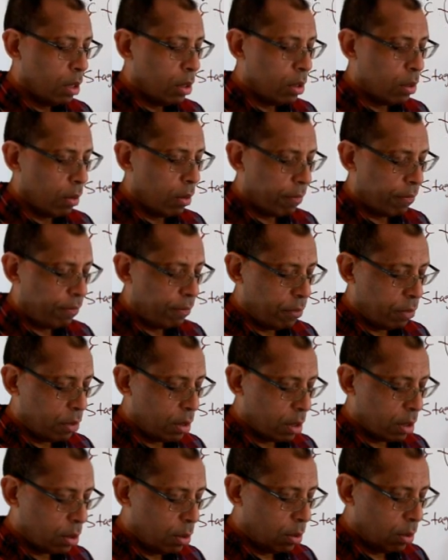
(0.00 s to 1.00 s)
So if you
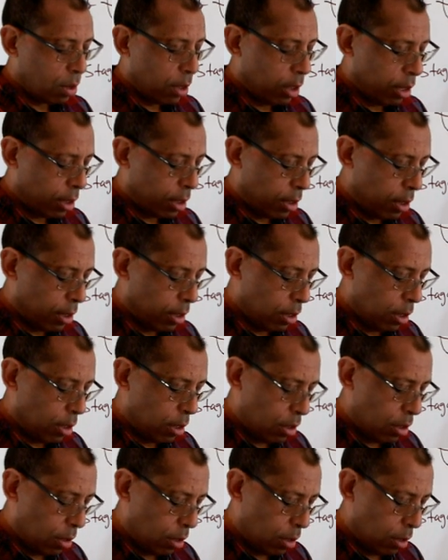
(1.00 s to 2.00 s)
just look at
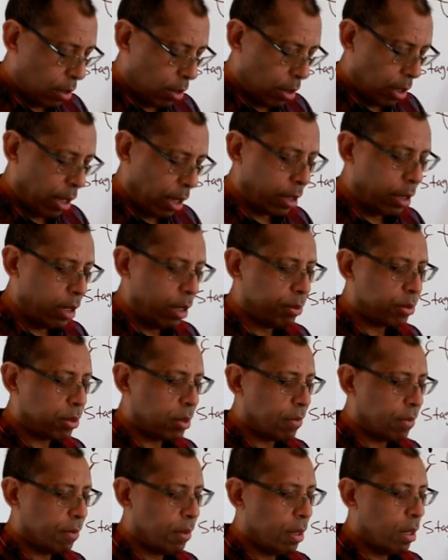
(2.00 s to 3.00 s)
this
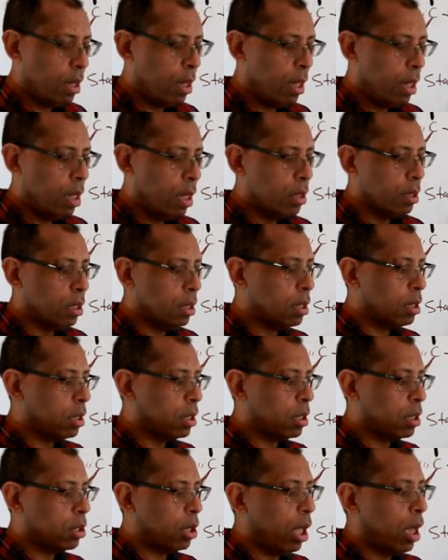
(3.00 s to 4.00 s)
eclipsed, this
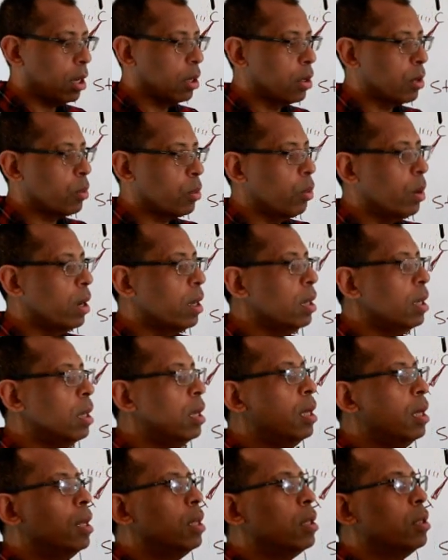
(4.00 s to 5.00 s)
is staggered one,
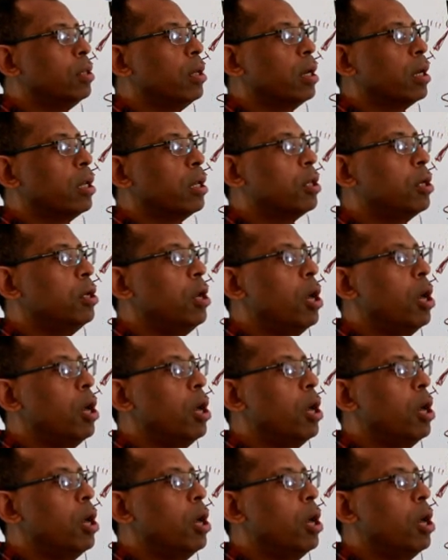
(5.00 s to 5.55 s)
there is